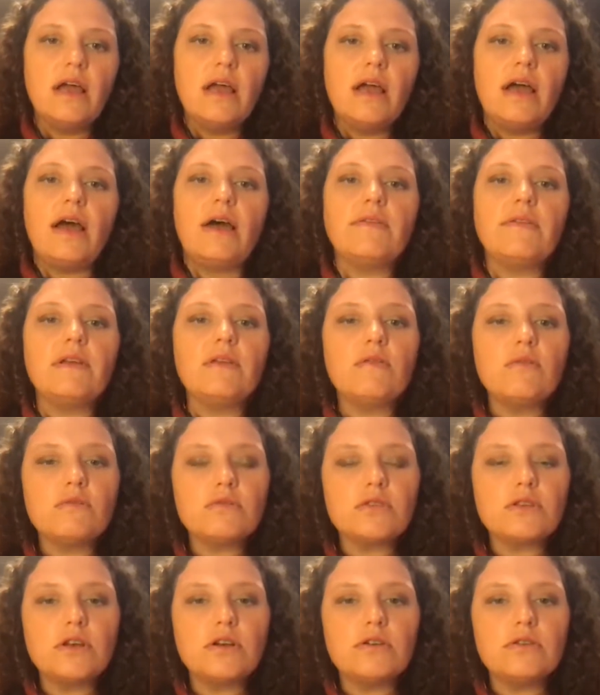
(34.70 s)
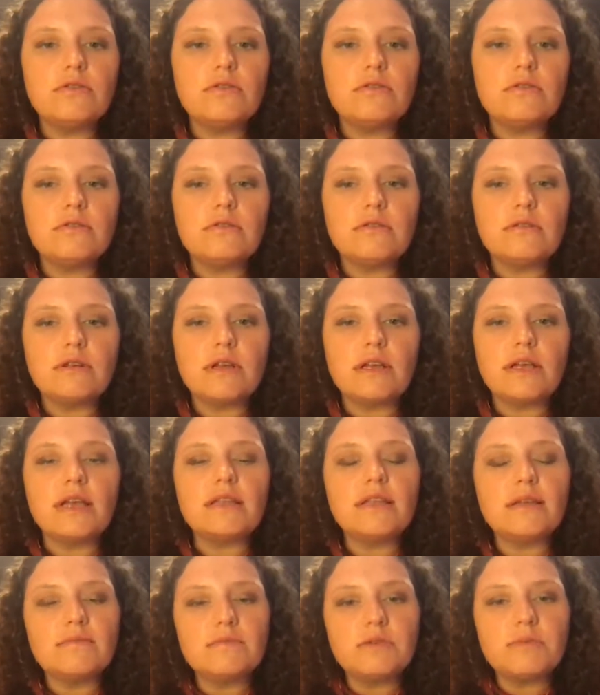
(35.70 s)
and then also
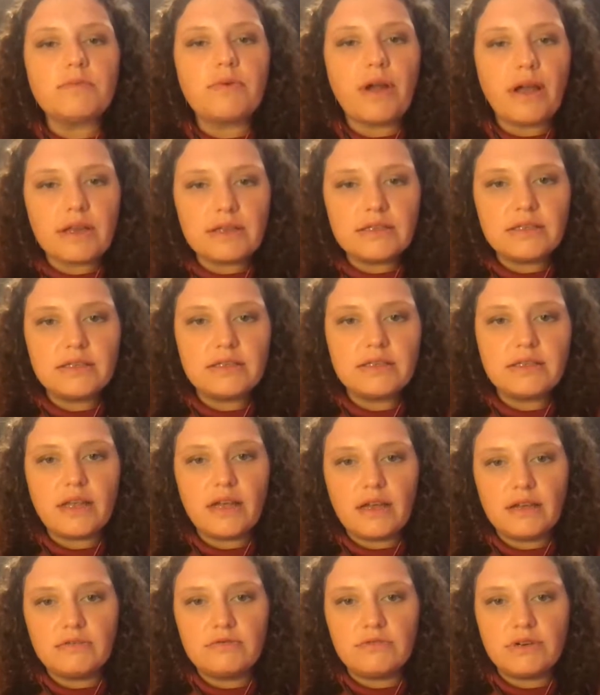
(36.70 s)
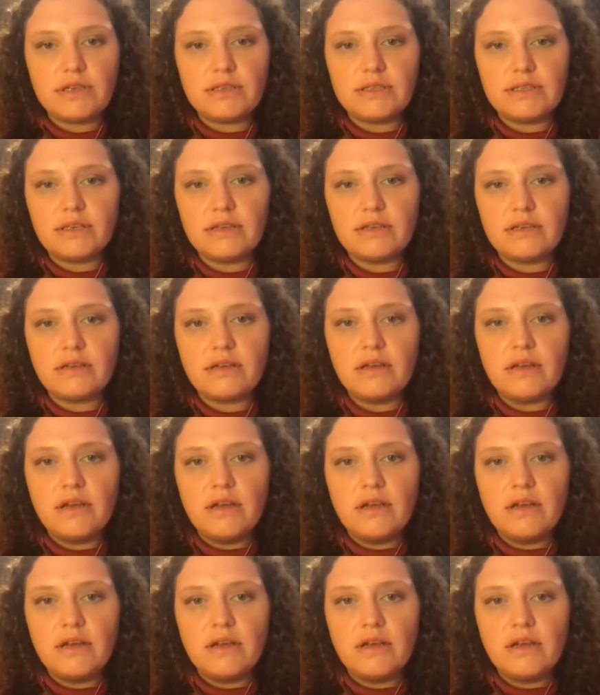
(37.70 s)
get them to practice the hand raising.